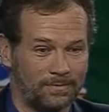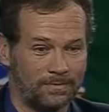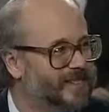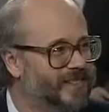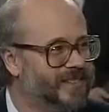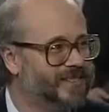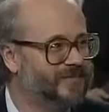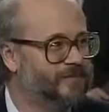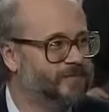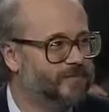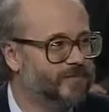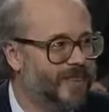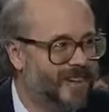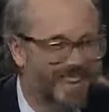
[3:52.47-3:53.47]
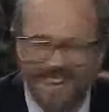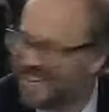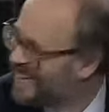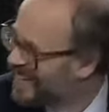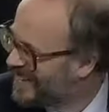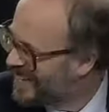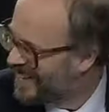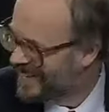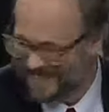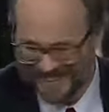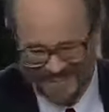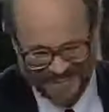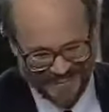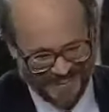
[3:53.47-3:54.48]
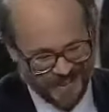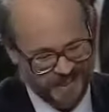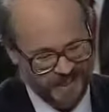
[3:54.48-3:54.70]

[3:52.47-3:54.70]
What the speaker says: Maybe we'll get back to you, Mr. Berlinski.